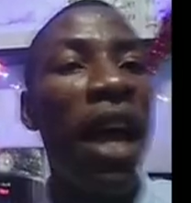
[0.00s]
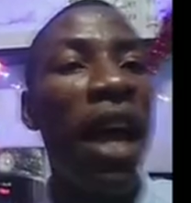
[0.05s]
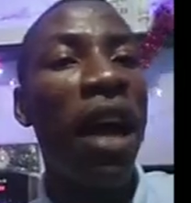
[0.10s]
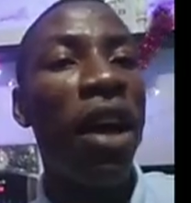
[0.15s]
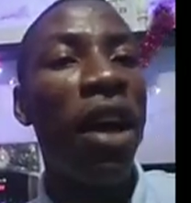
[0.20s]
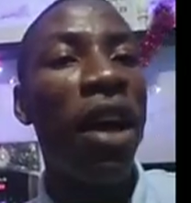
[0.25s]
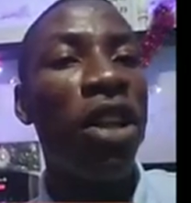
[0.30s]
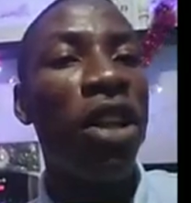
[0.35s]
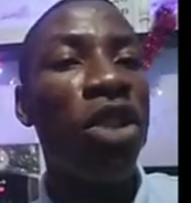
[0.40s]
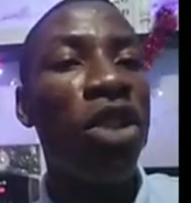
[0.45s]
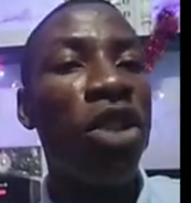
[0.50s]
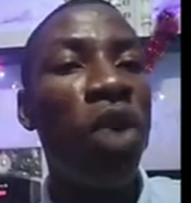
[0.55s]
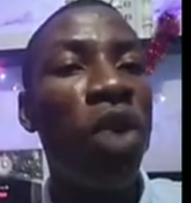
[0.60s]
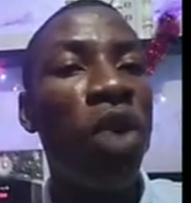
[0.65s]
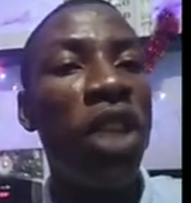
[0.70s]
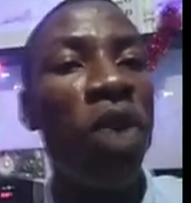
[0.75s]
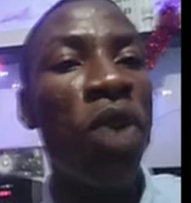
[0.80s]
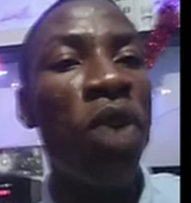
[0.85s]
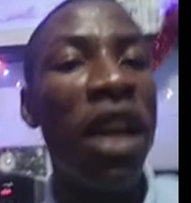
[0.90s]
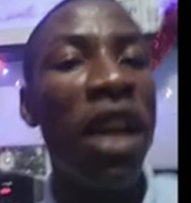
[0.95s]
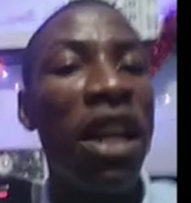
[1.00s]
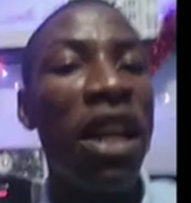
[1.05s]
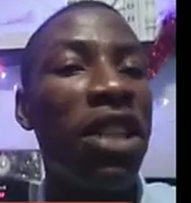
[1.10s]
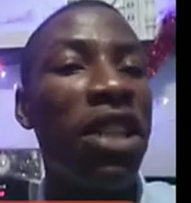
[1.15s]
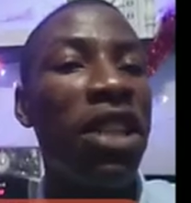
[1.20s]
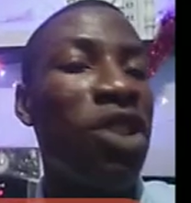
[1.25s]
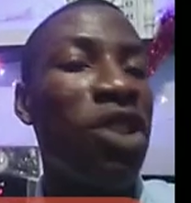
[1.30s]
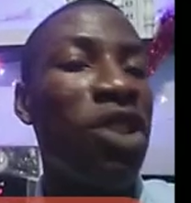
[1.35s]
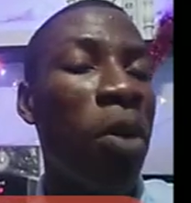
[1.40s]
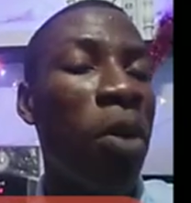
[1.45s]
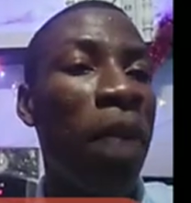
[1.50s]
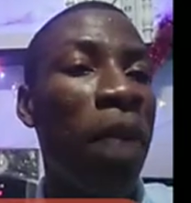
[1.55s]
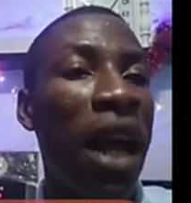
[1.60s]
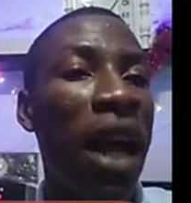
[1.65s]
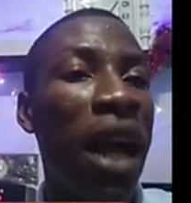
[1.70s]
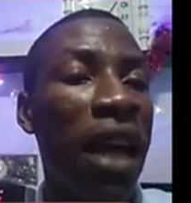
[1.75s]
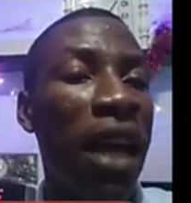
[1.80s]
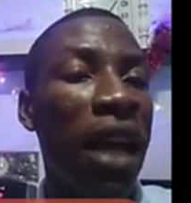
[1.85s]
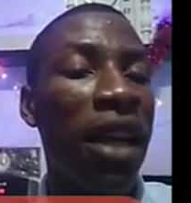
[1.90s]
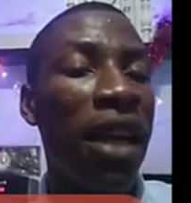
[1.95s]
joined to an electric supply,
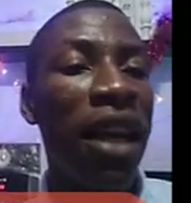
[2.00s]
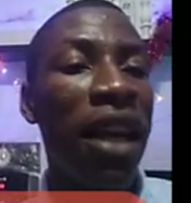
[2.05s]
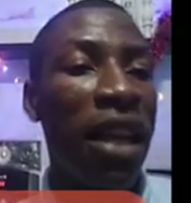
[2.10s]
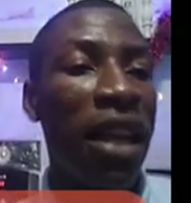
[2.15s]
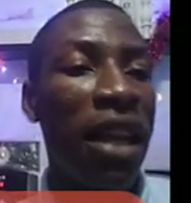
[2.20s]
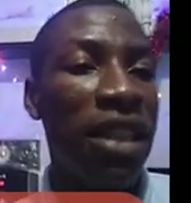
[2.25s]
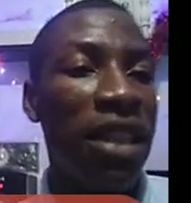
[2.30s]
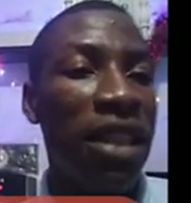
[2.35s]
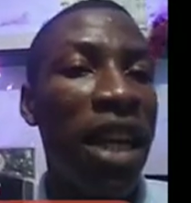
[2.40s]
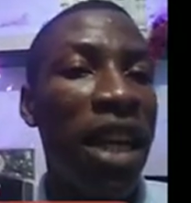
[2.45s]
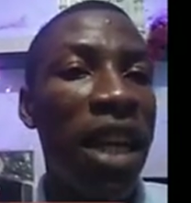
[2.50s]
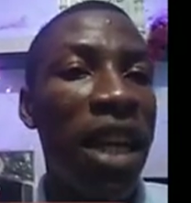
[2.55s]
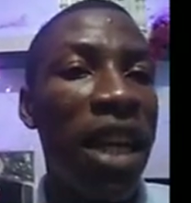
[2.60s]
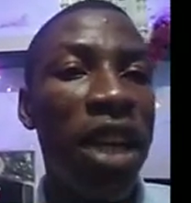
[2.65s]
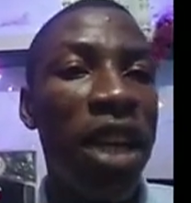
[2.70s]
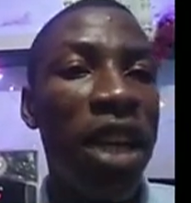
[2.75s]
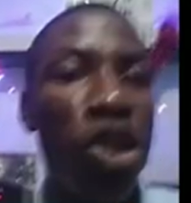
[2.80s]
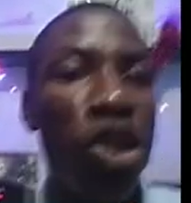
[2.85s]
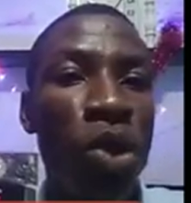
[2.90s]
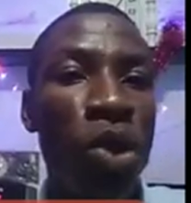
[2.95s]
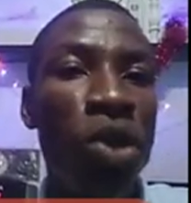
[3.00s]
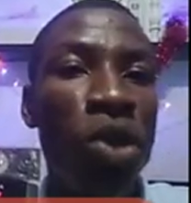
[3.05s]
is an electrode.